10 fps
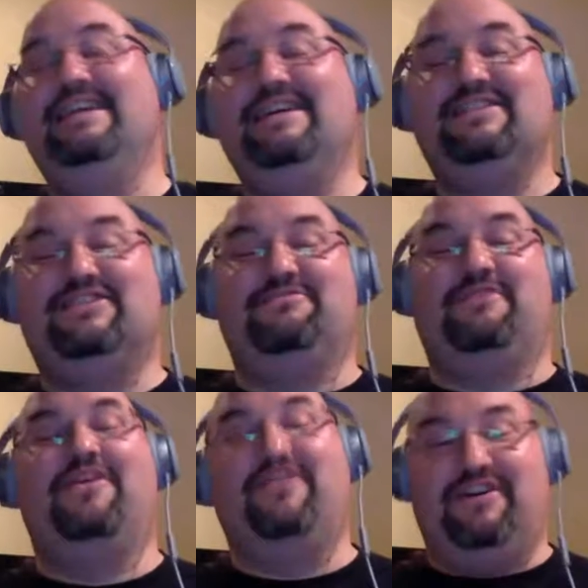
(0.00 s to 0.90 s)
So
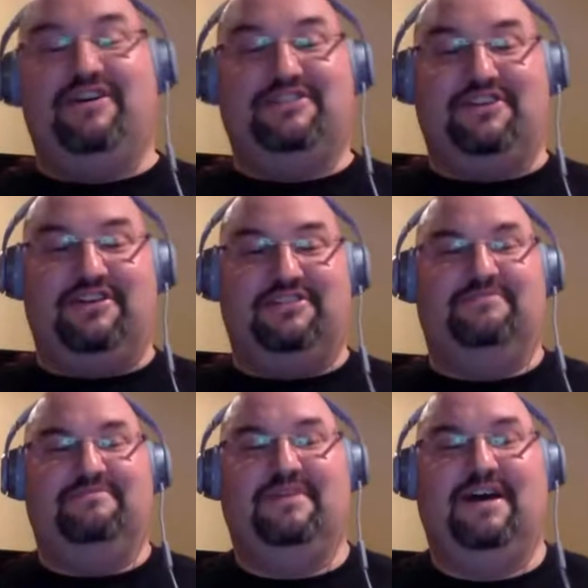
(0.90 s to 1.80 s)
Mario Kart's
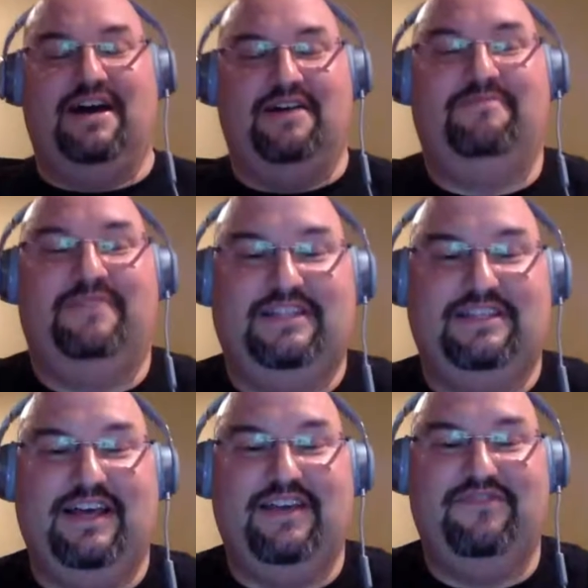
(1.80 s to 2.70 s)
awesome.
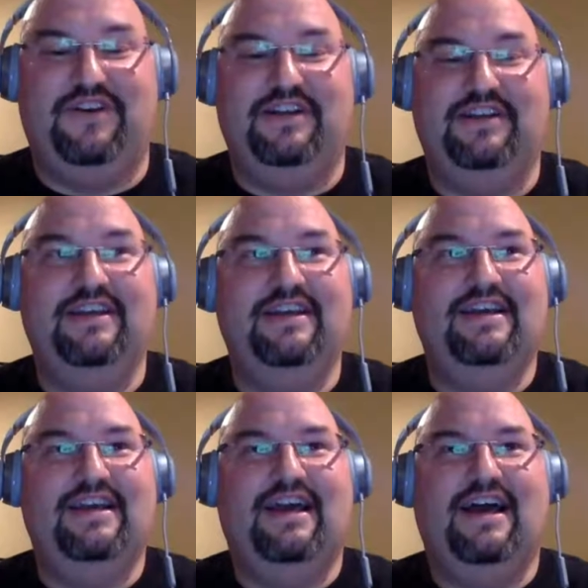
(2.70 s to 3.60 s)
That's a lot of fun.
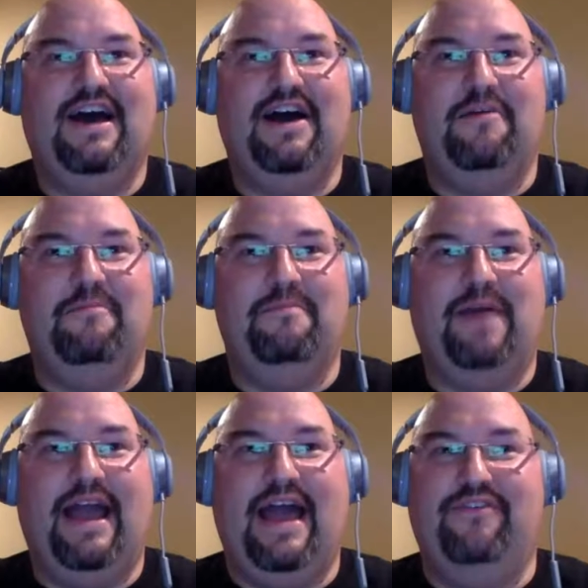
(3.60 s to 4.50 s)

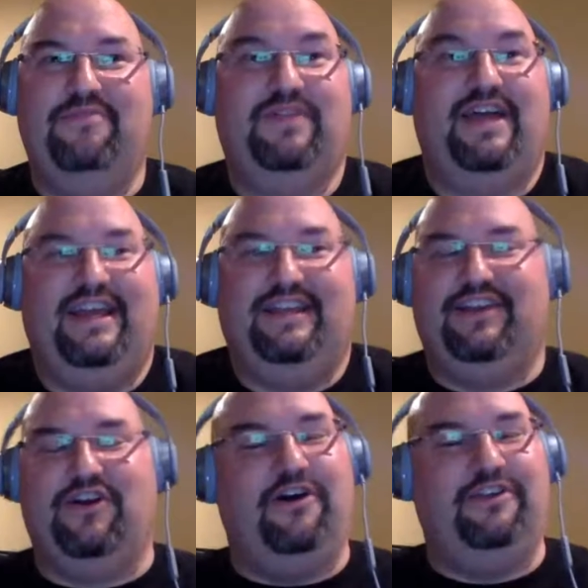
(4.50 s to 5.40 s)
I haven't played
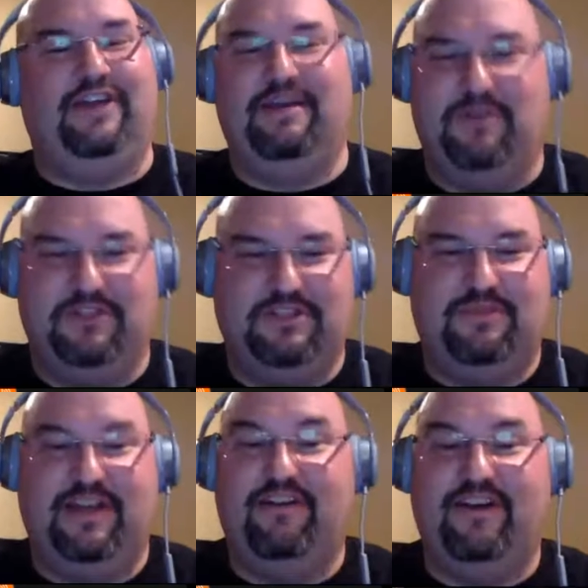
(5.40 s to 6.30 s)
like online
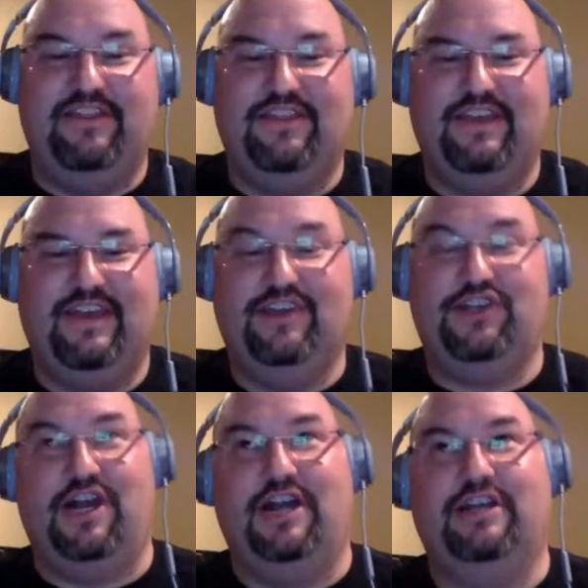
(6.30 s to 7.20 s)
multiplayer or anything
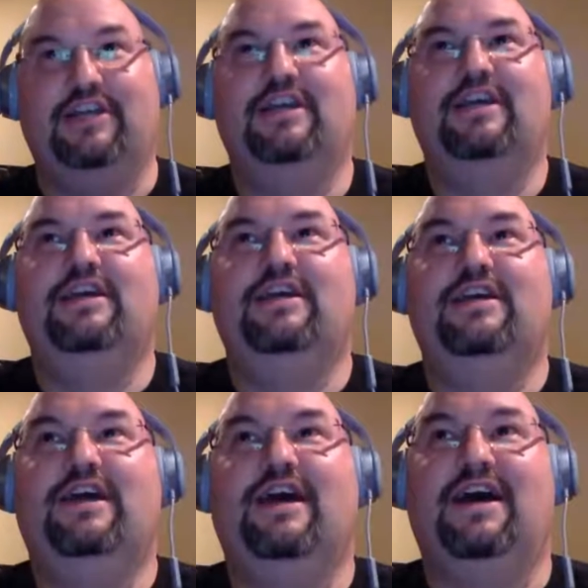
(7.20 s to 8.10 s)
yet. Shock.
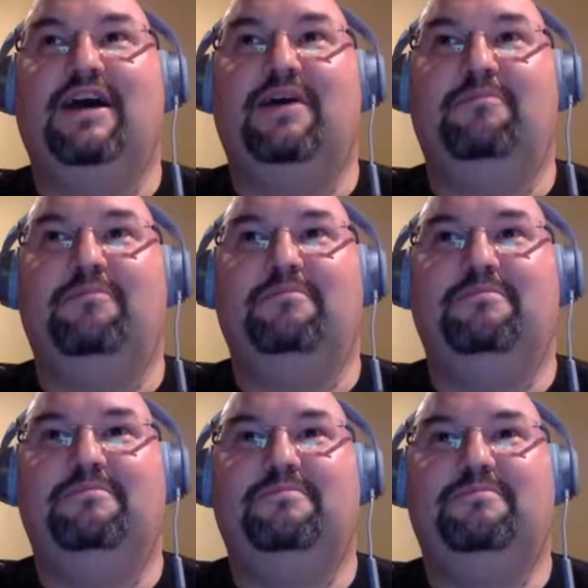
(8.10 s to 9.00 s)
So
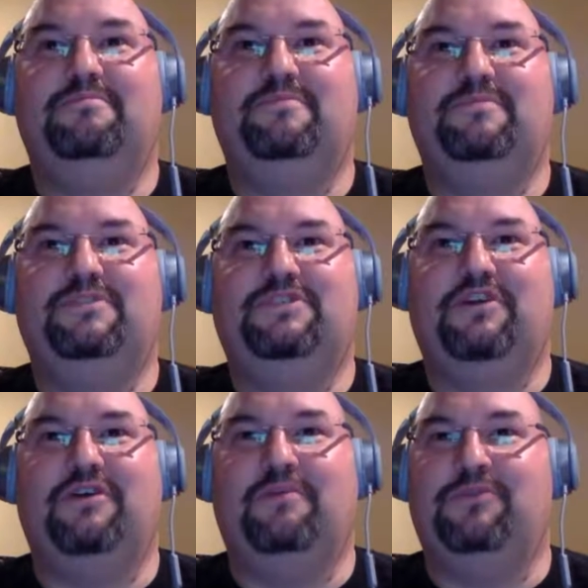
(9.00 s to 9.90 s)

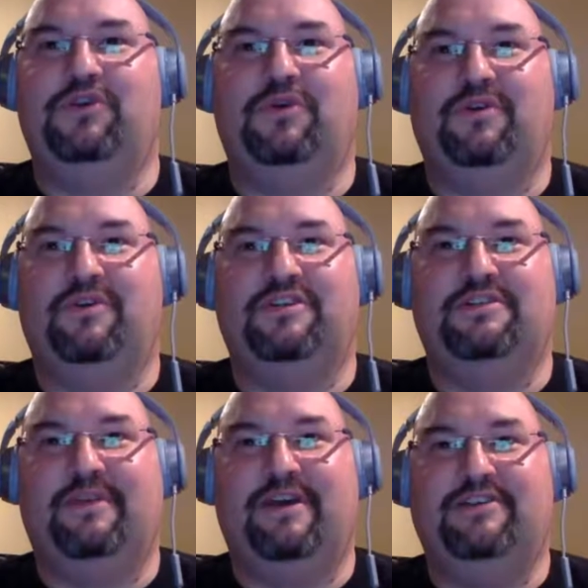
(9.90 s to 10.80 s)
I'm sure there's
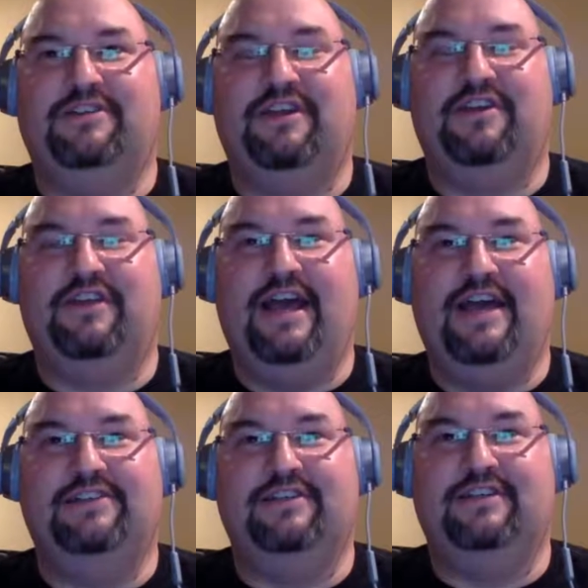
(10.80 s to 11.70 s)
somebody else I know that
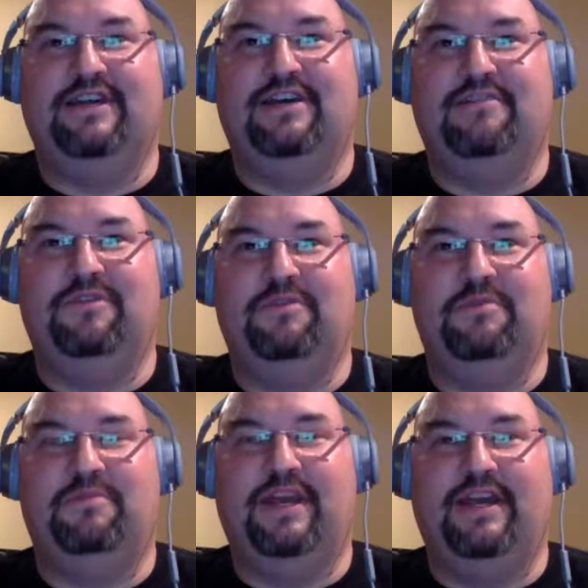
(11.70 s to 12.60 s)
has it. That'll be
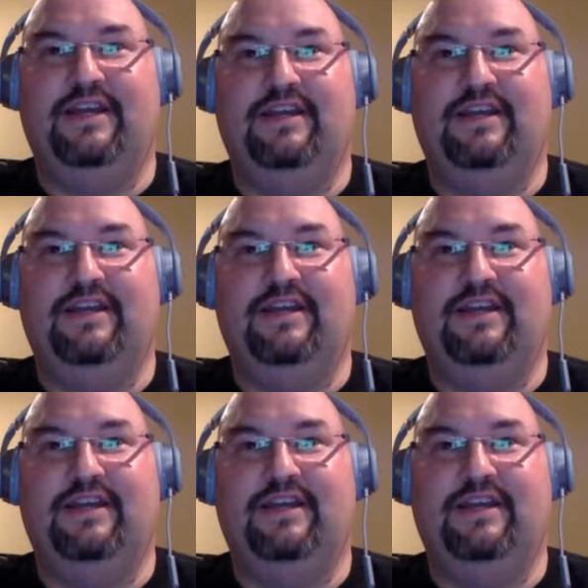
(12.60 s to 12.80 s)
playing it.